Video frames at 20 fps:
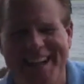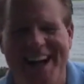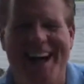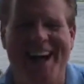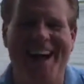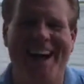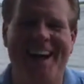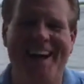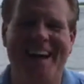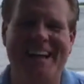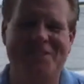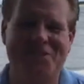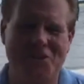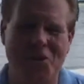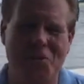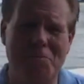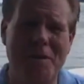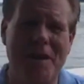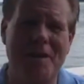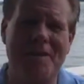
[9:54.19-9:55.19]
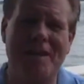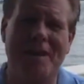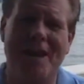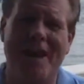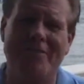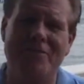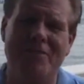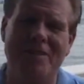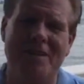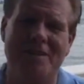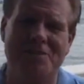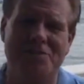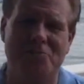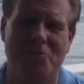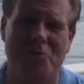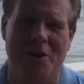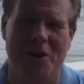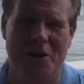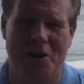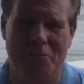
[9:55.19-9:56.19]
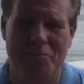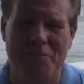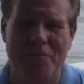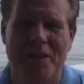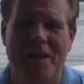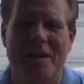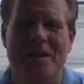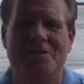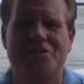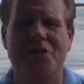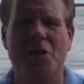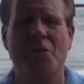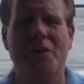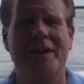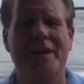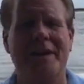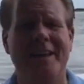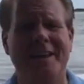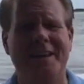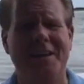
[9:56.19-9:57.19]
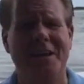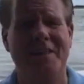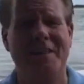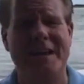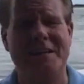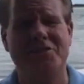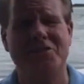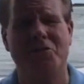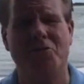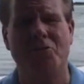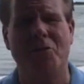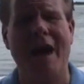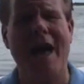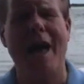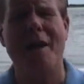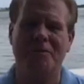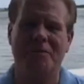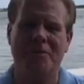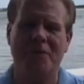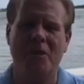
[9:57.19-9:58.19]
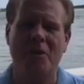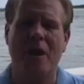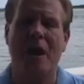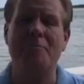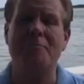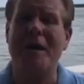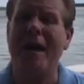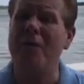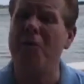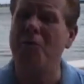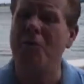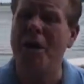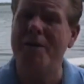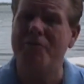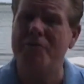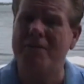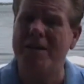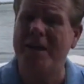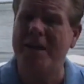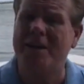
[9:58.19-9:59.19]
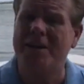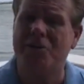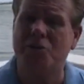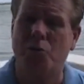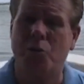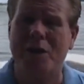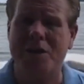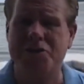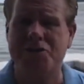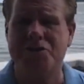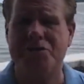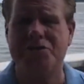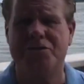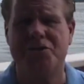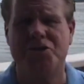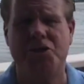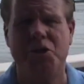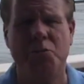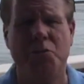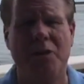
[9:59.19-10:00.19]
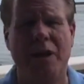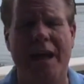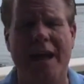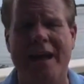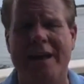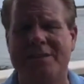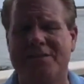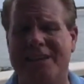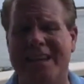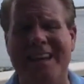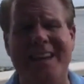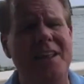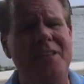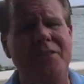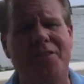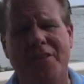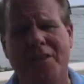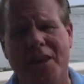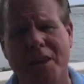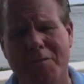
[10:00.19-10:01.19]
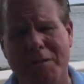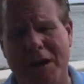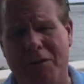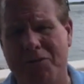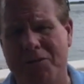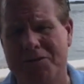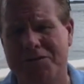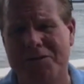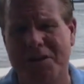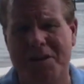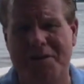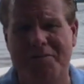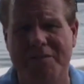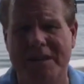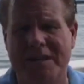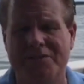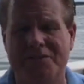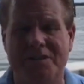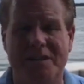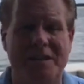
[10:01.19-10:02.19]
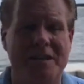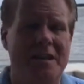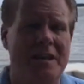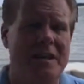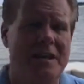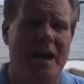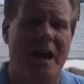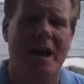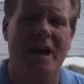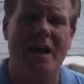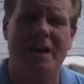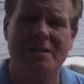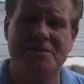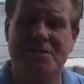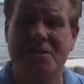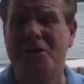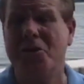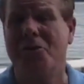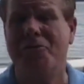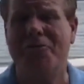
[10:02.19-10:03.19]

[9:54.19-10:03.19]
Uh, and she'll be at the live event as well. So again, that's a wrap. And by the way, if you've got any questions that you want to ask, anything about real estate investing, uh, single